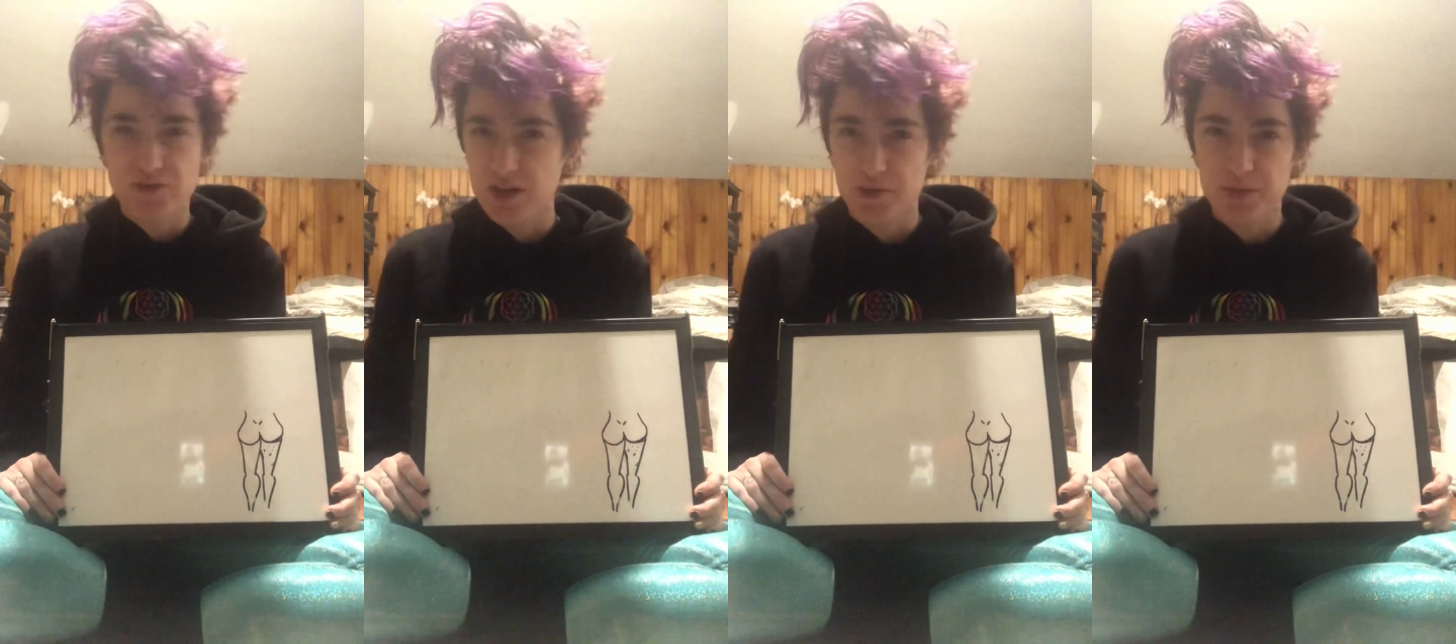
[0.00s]

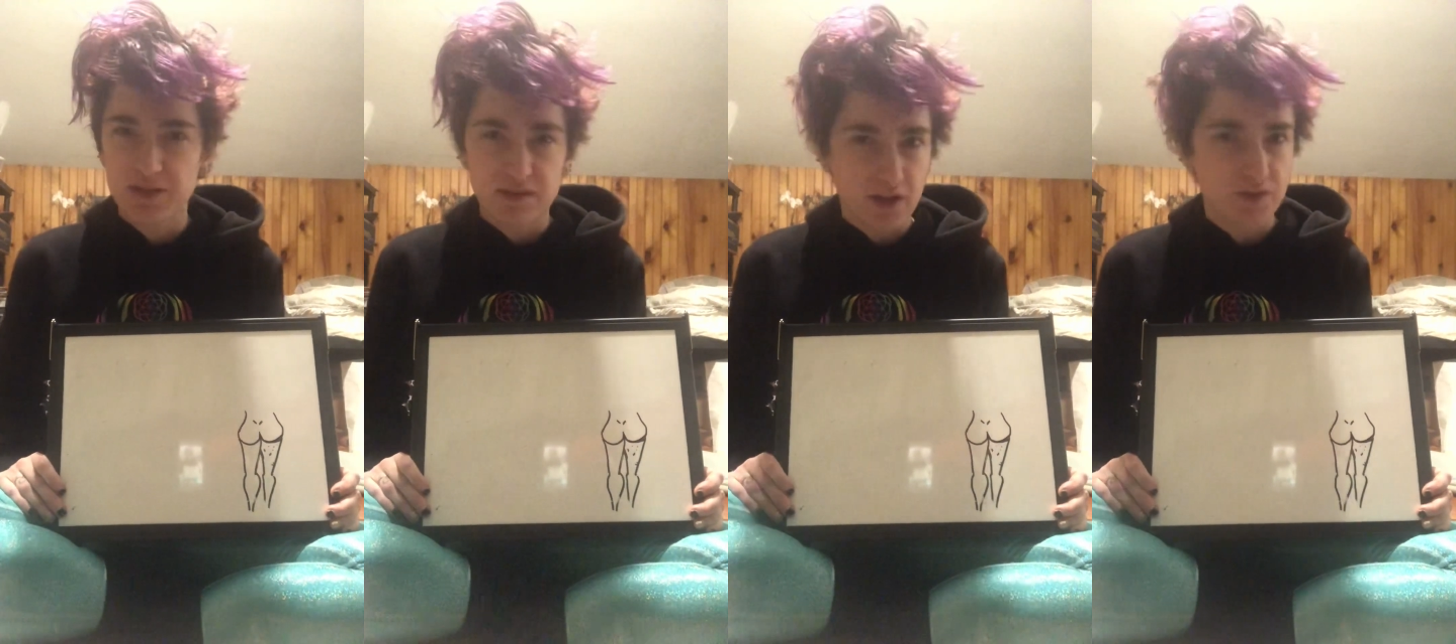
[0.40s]
therapies
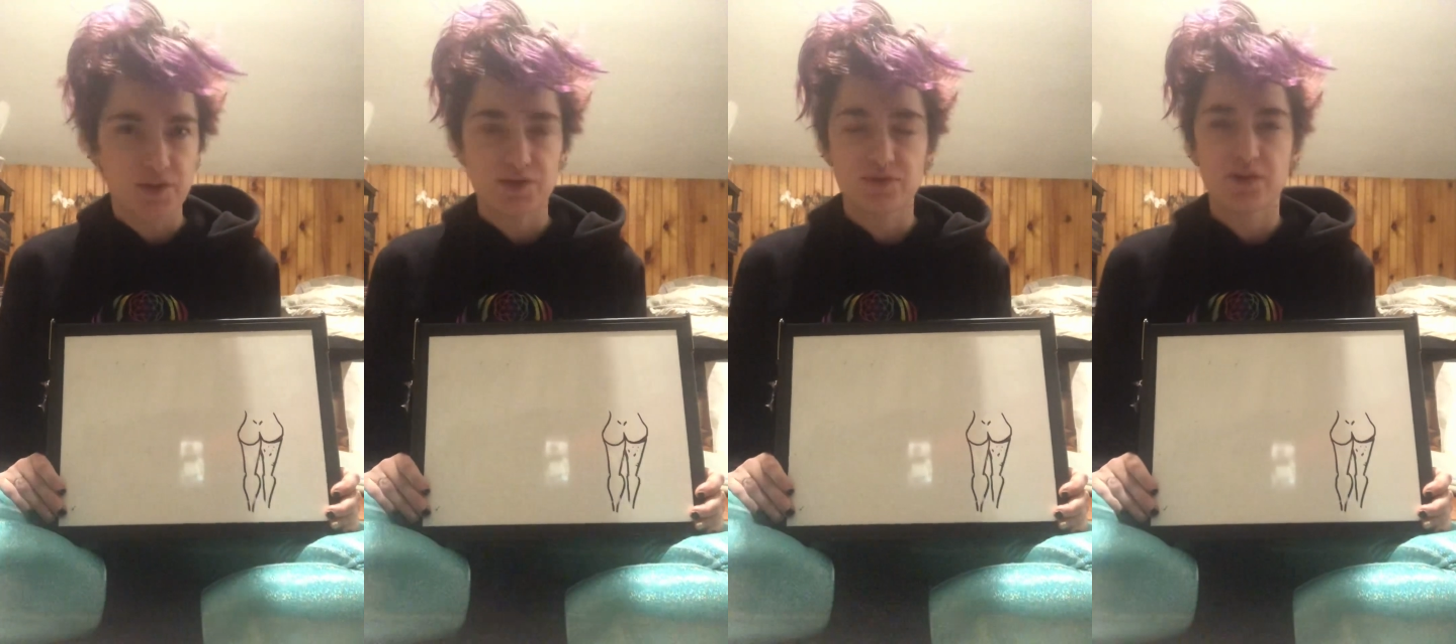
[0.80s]
and all
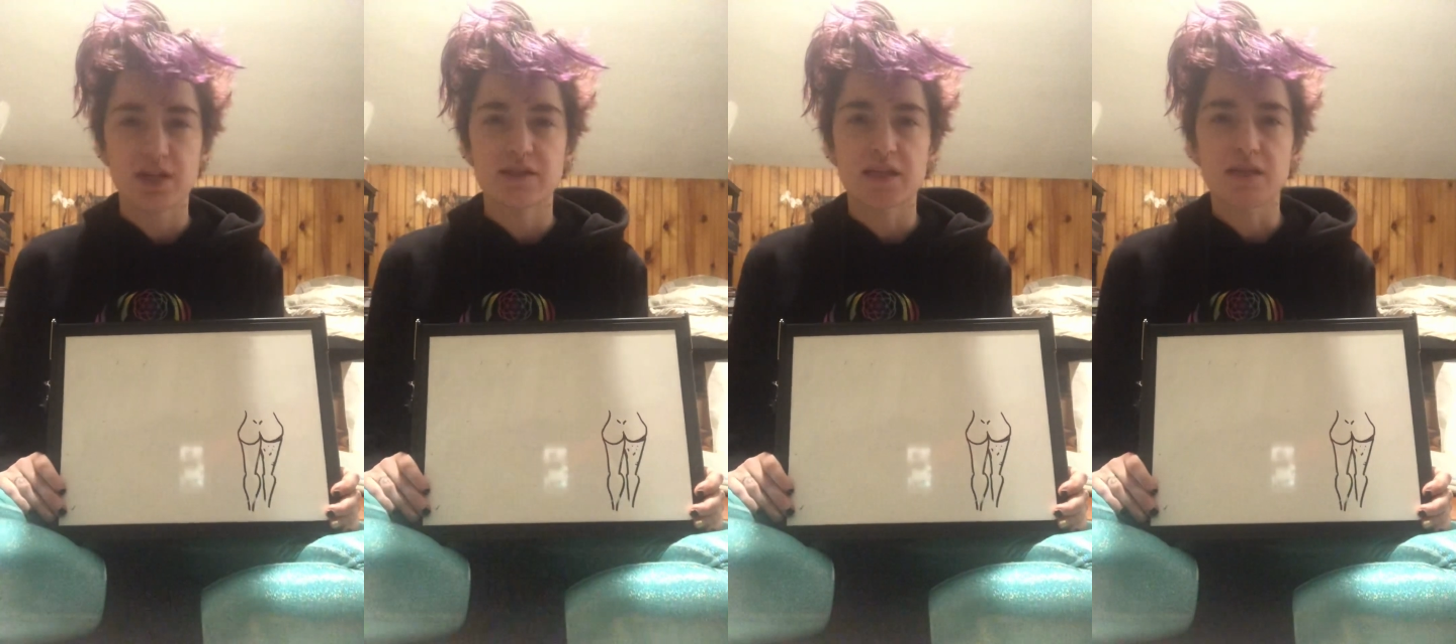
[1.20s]
sorts of
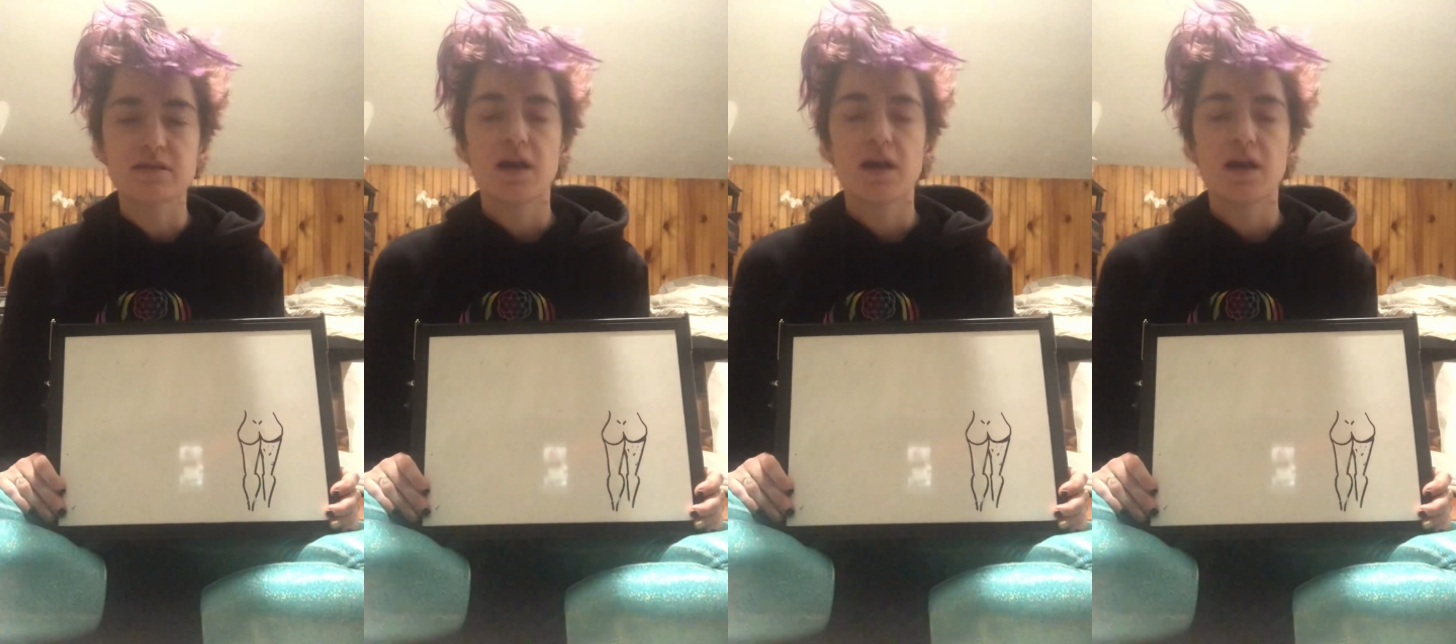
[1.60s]
craziness